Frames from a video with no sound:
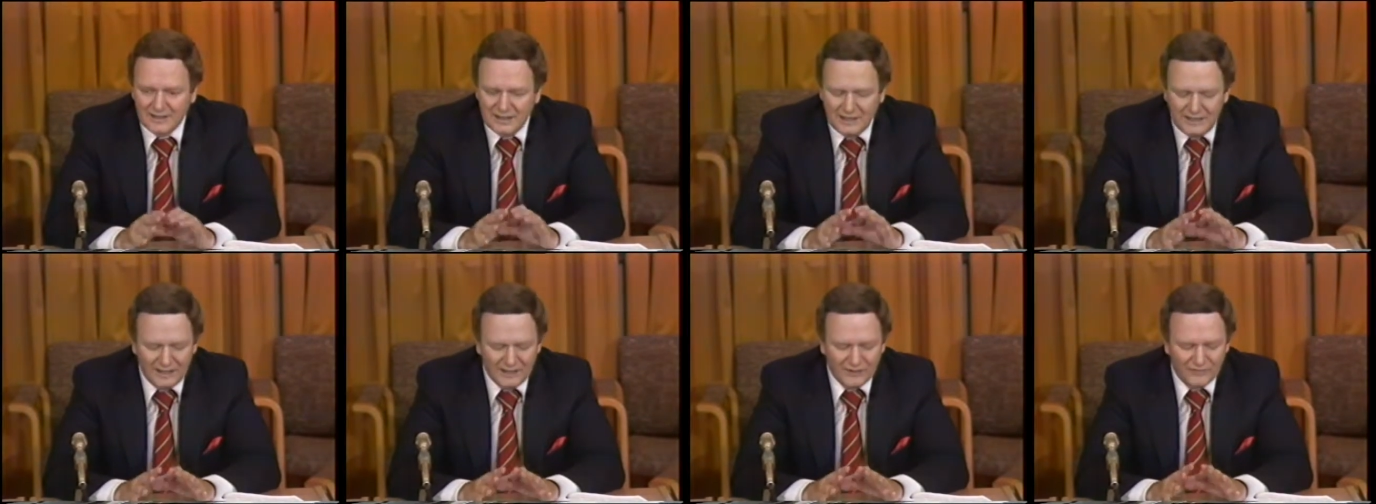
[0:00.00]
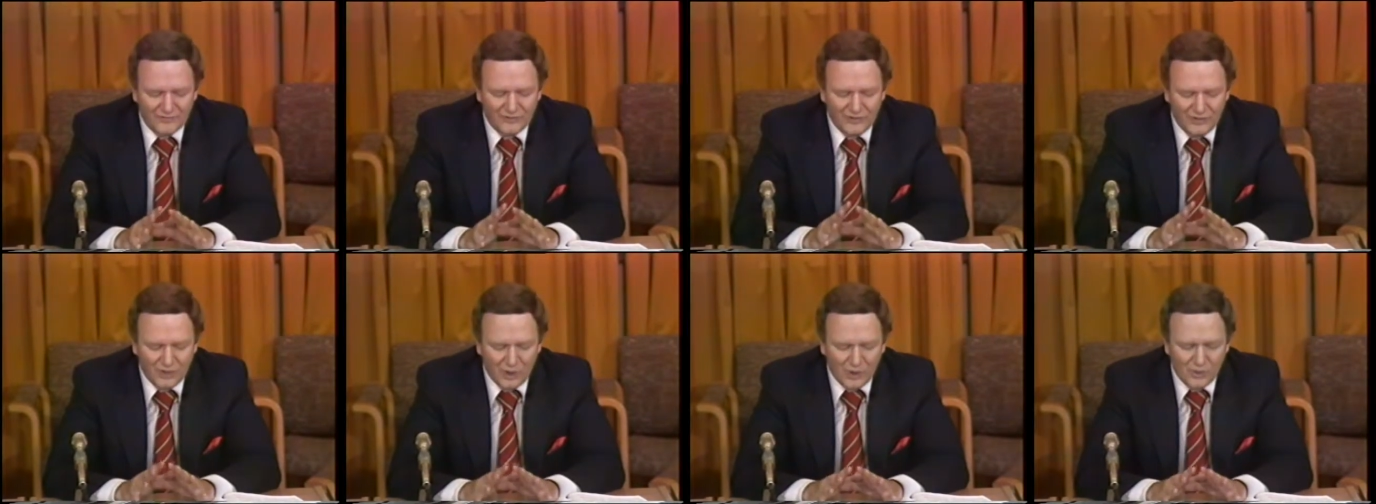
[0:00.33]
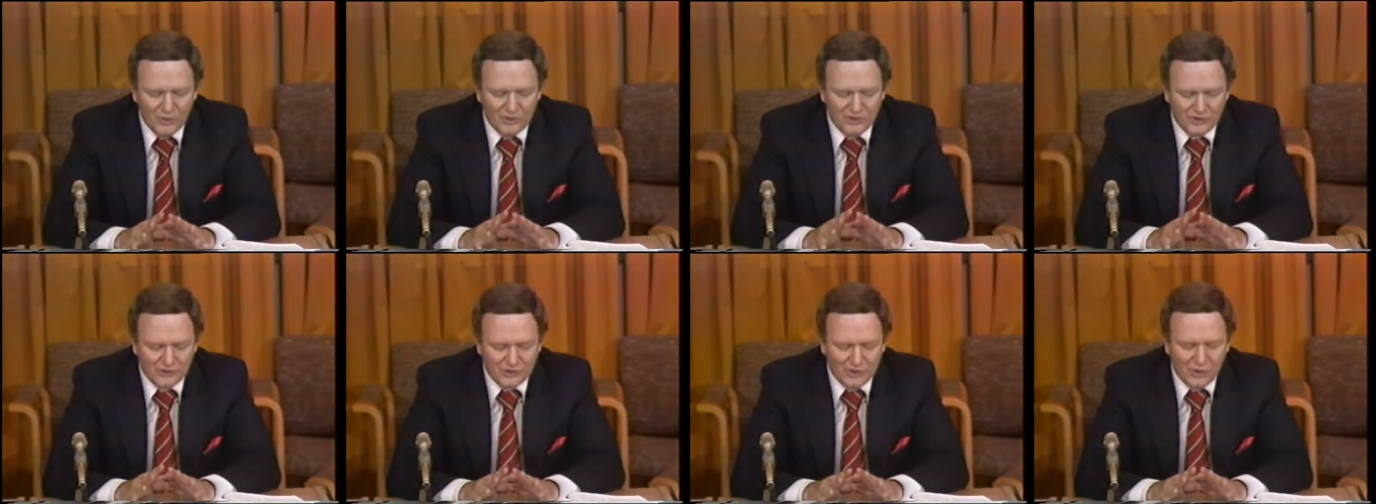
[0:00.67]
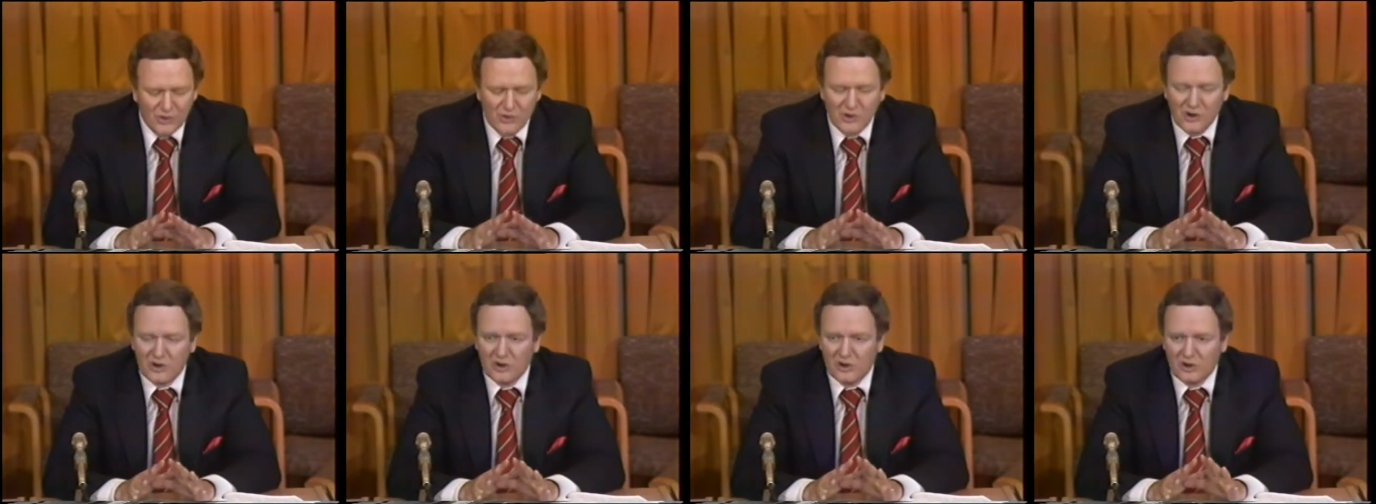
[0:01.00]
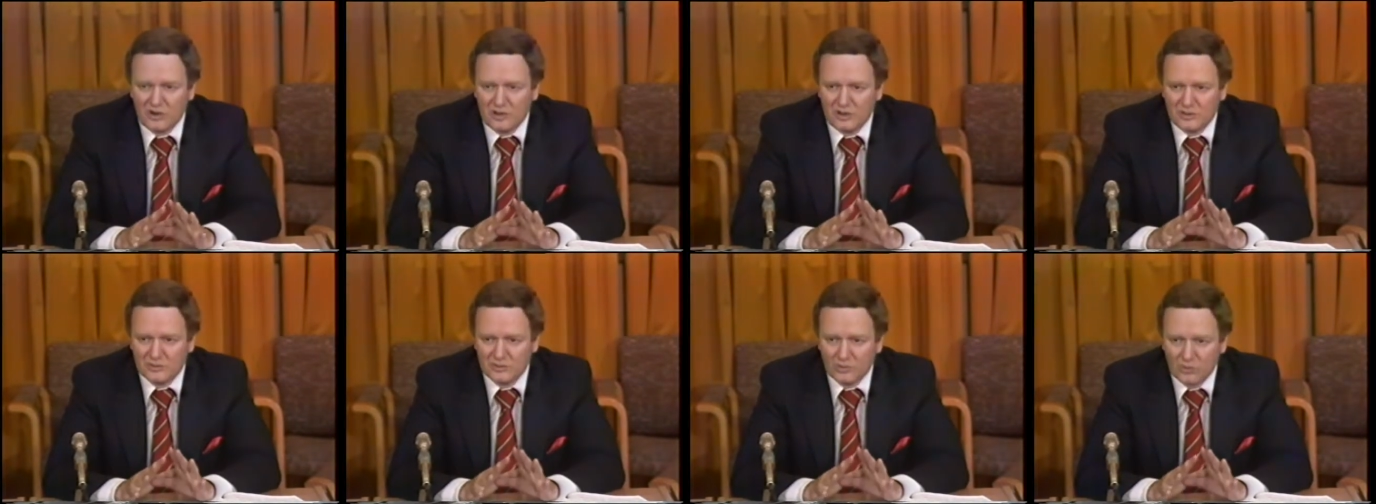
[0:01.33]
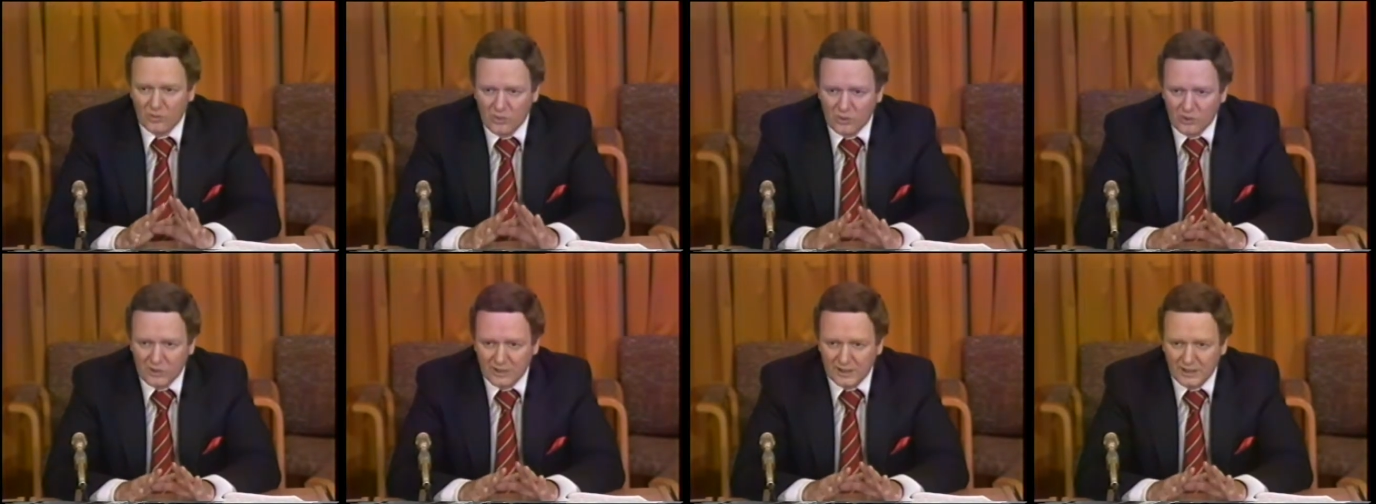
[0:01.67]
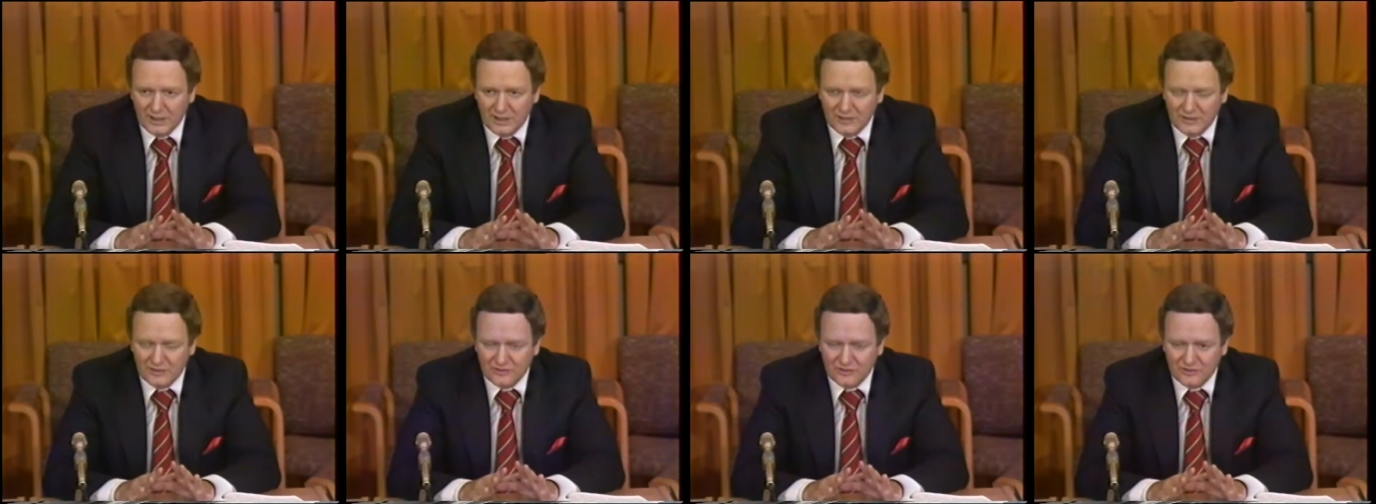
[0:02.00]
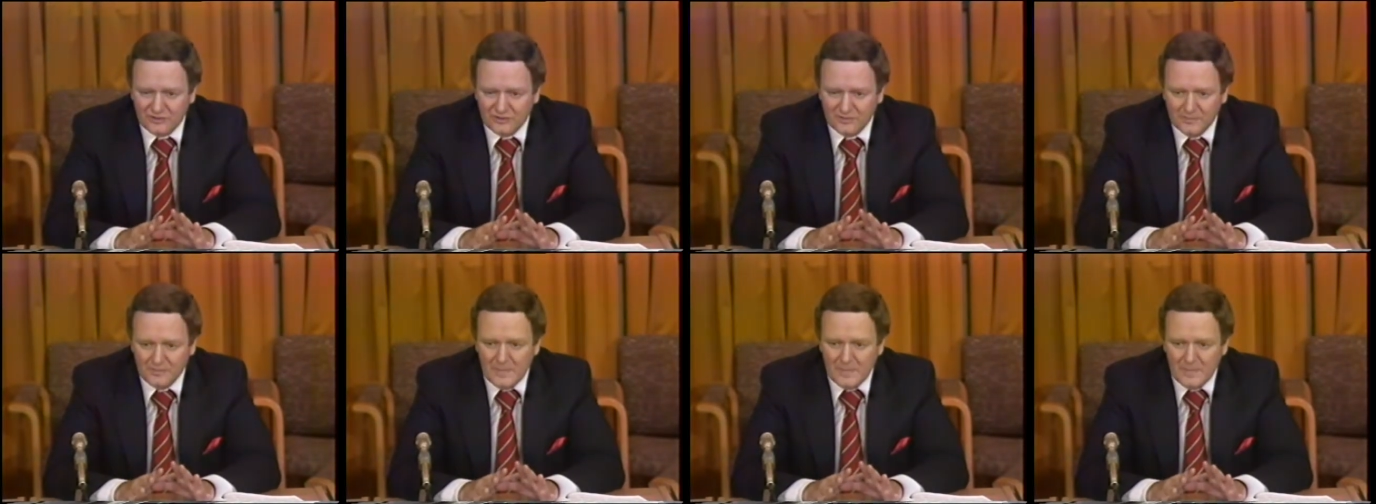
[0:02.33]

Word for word: give those so called warnings.